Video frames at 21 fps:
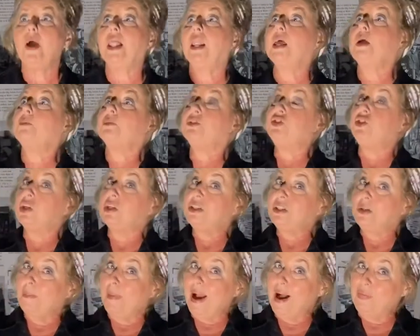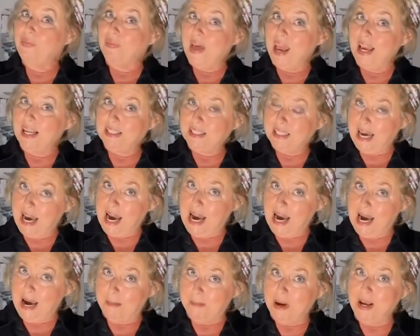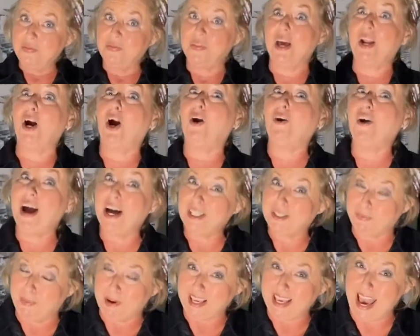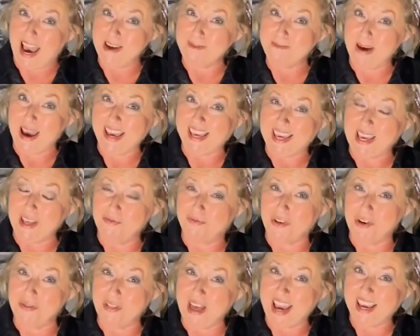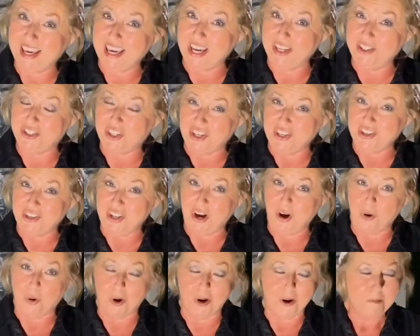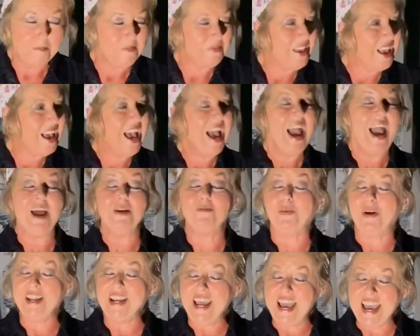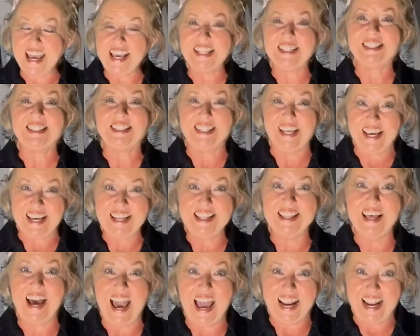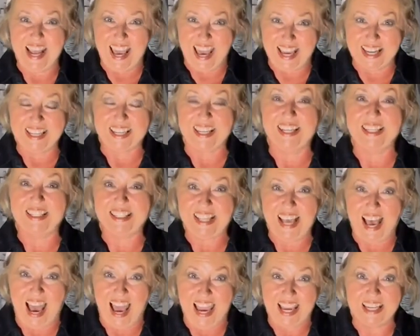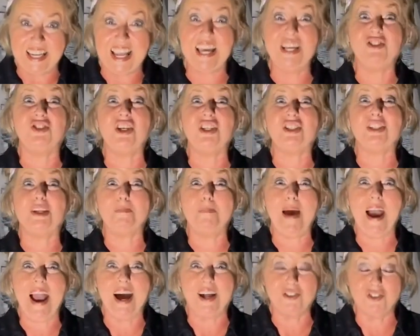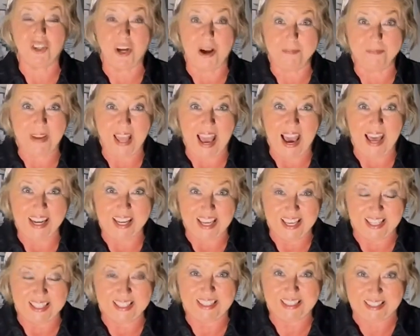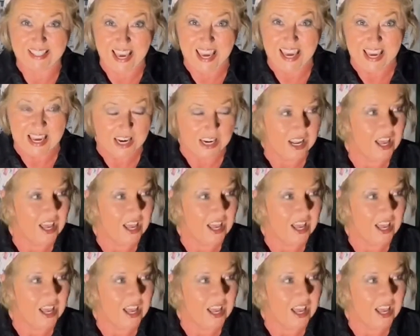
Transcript: it was just about that time that her husband came back in through that kitchen door. And when he seen that Headless Haint, he just about jumped out of his skin.